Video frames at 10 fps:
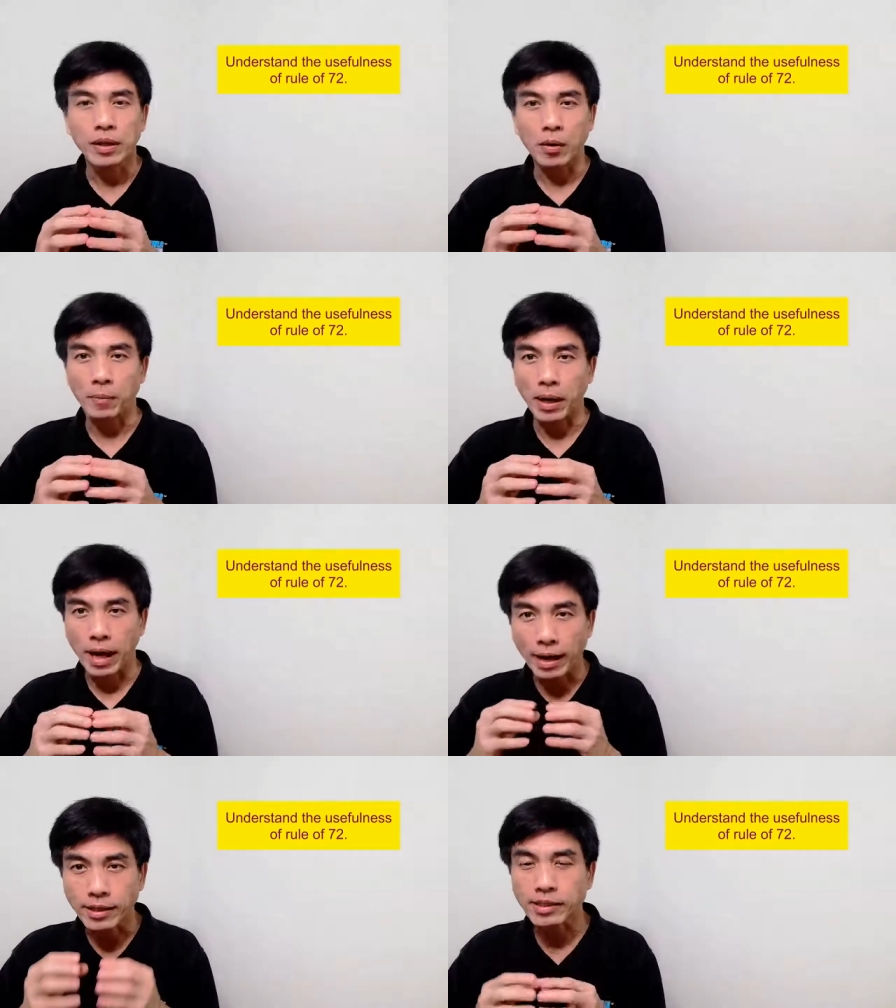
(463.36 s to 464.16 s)
Now, by
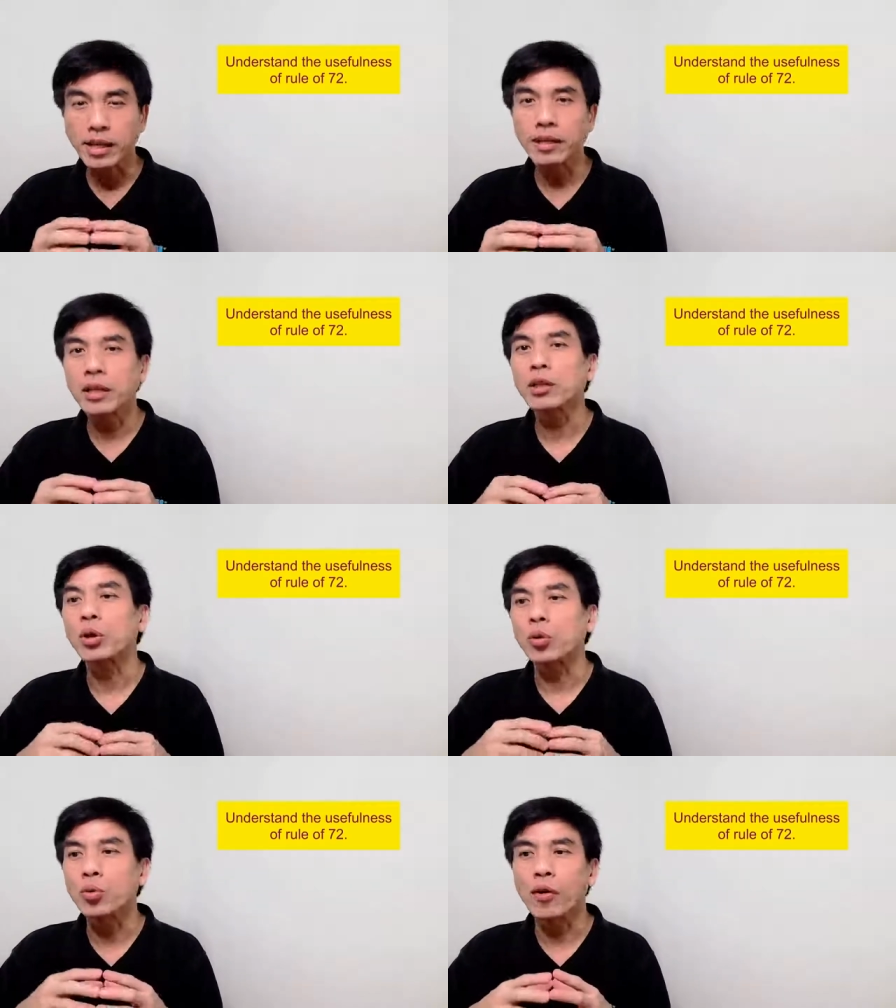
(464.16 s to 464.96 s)
understanding the
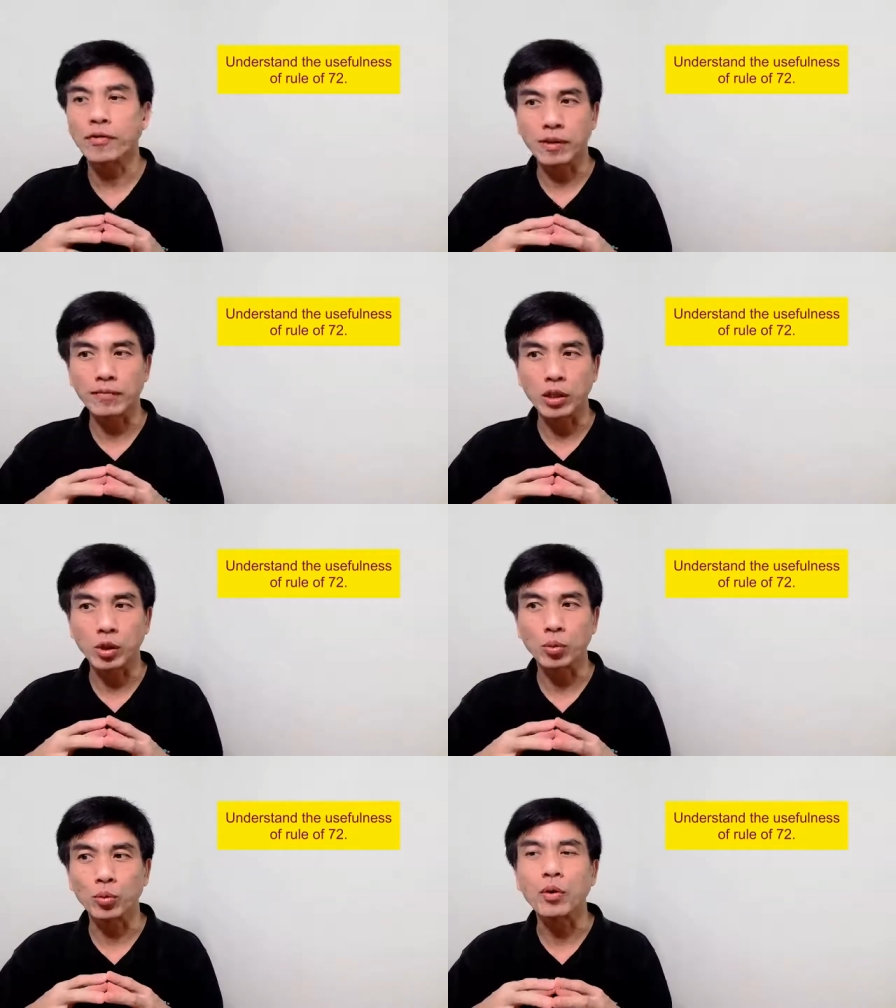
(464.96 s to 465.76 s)
rule of
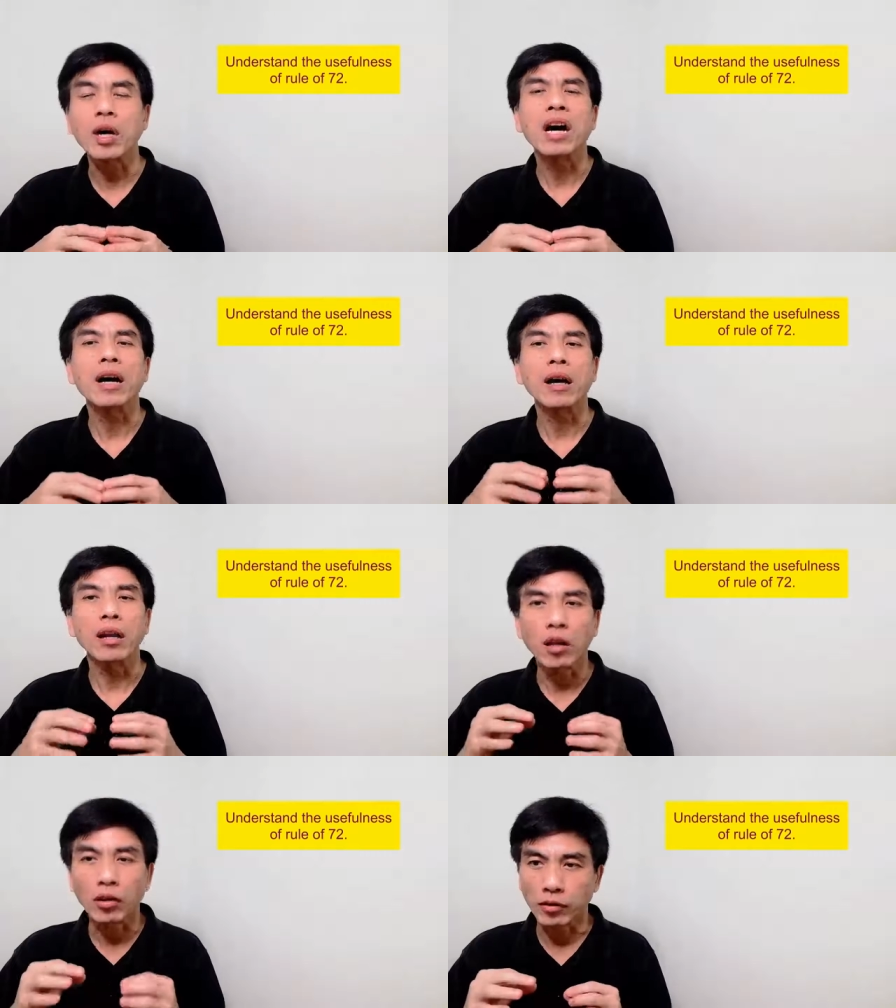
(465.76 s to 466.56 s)
72, a
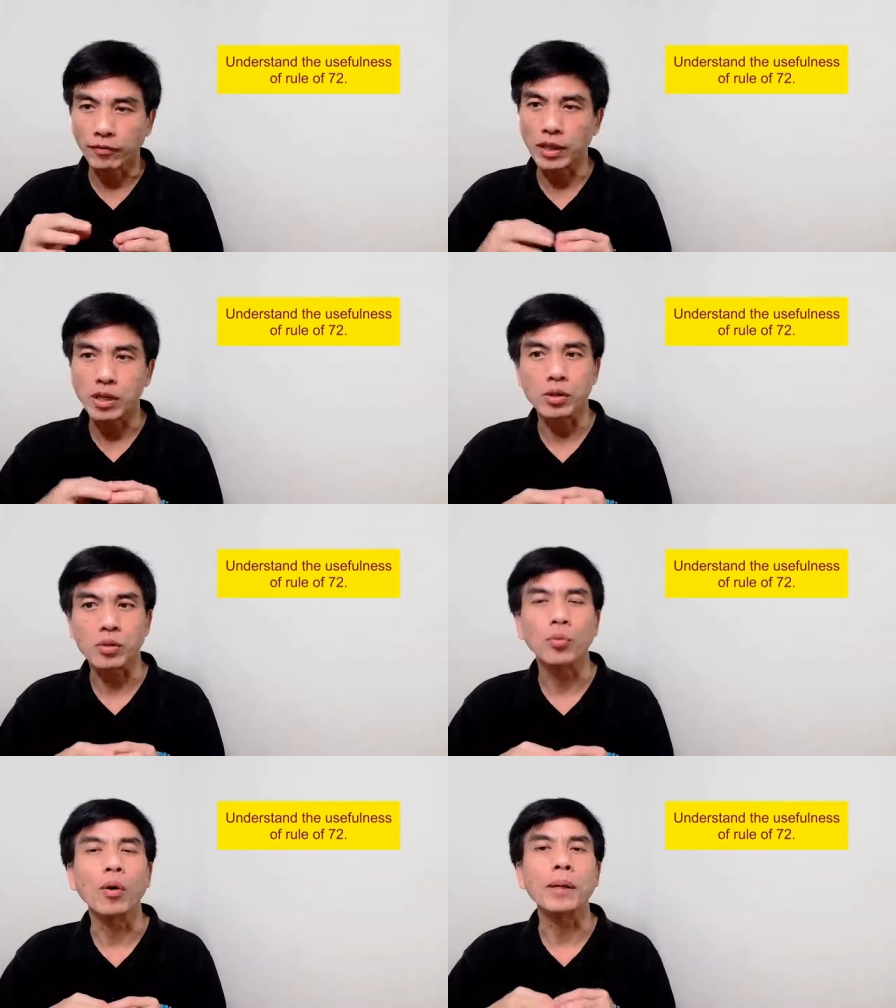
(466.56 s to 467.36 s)
lot of
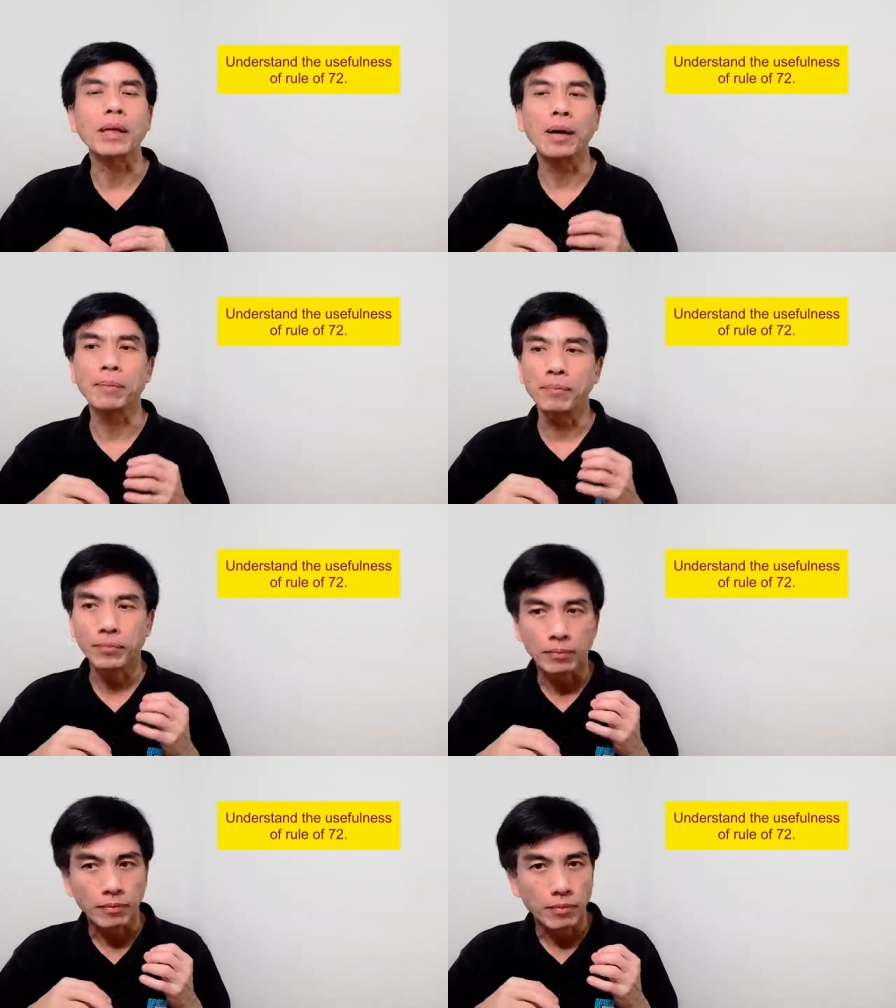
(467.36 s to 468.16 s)
things will
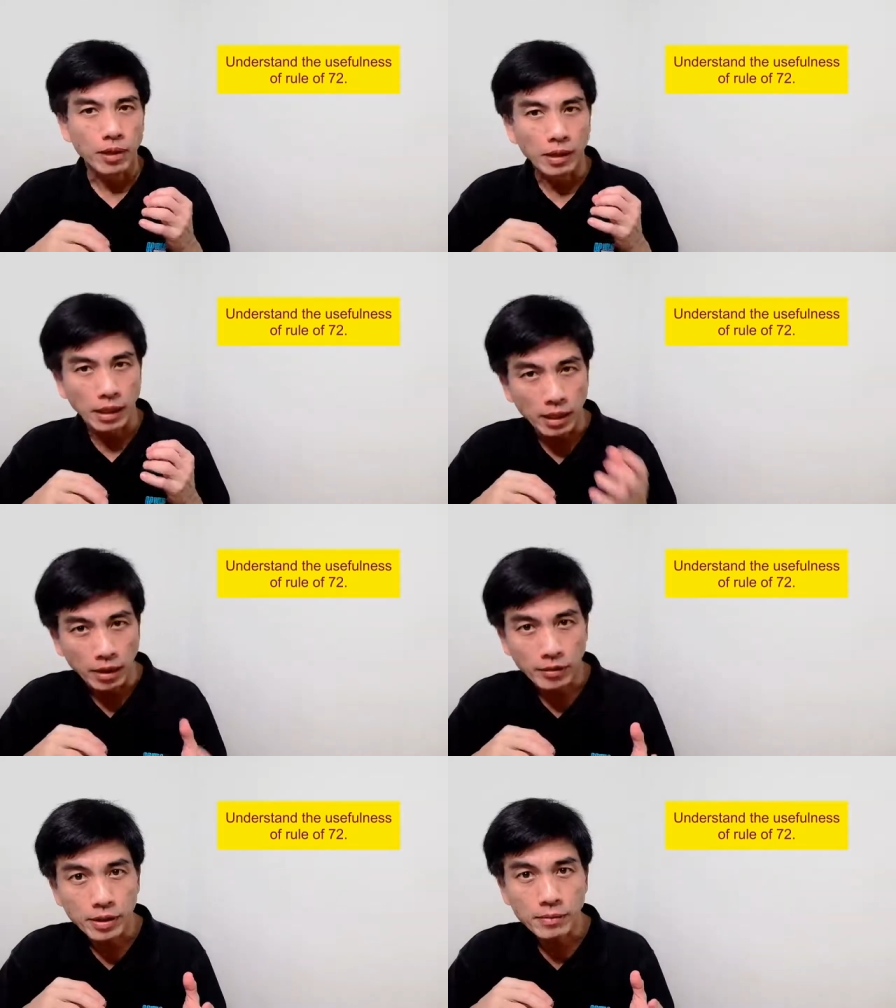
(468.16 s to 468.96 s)
become
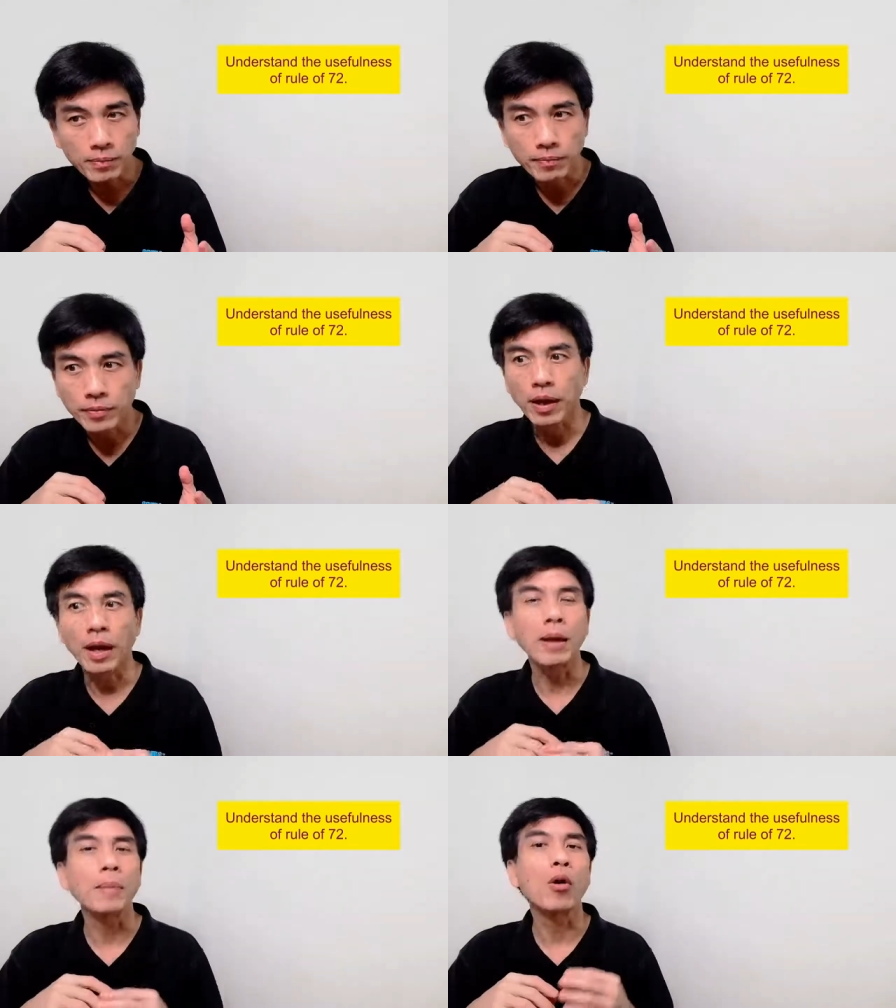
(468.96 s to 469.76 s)
clearer
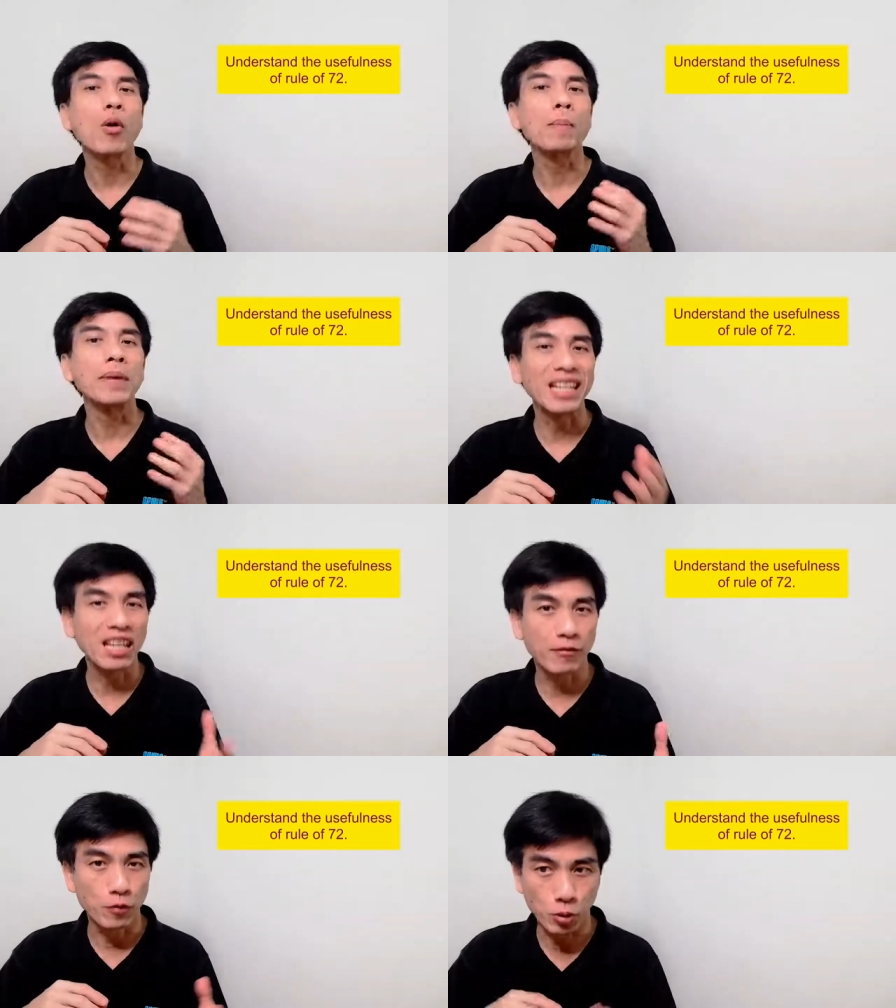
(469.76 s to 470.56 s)
and more
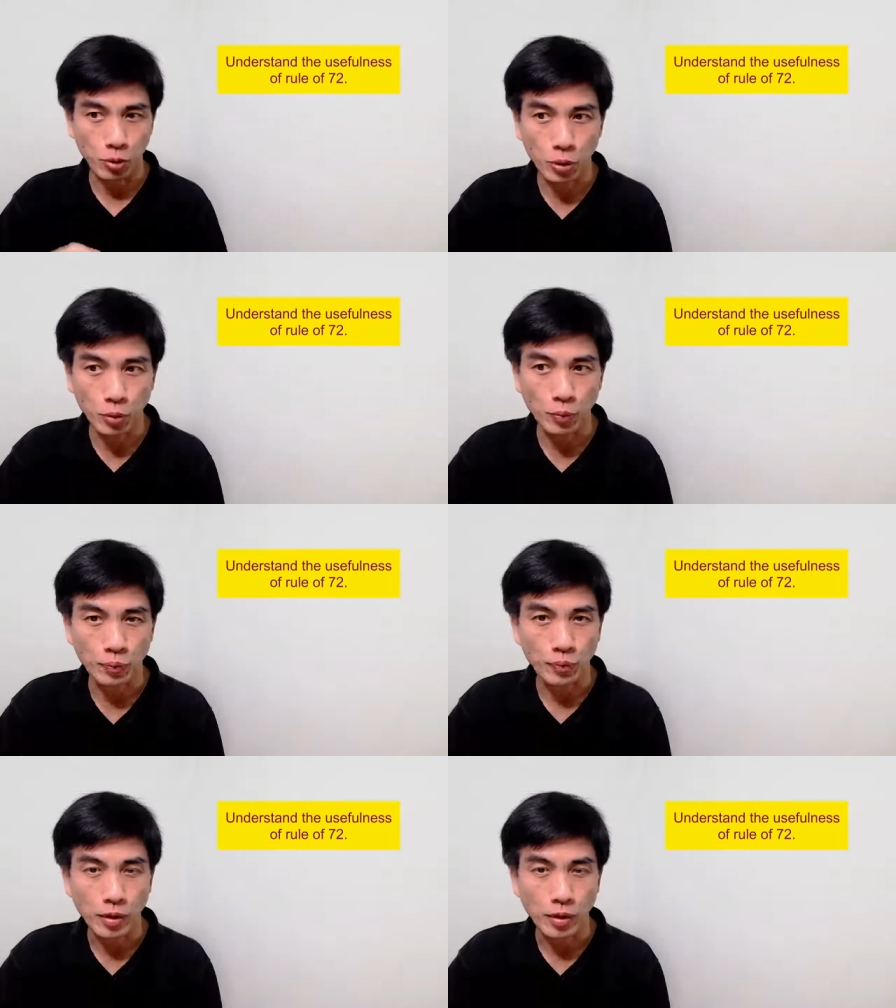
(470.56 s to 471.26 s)
meaningful to you.